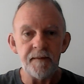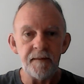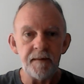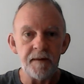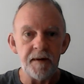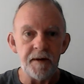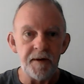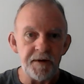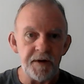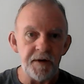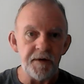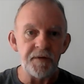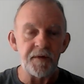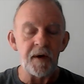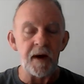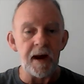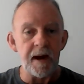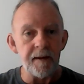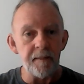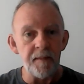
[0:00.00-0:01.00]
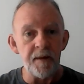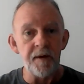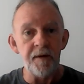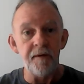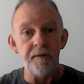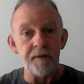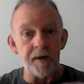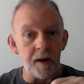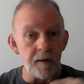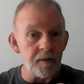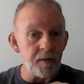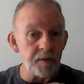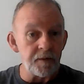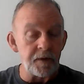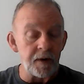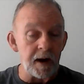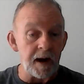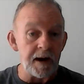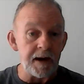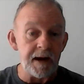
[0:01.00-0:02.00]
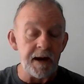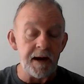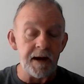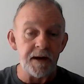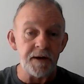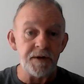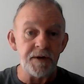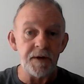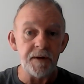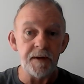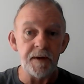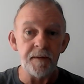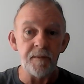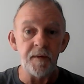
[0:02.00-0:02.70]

look, you try to move and I'm going to try to hit you.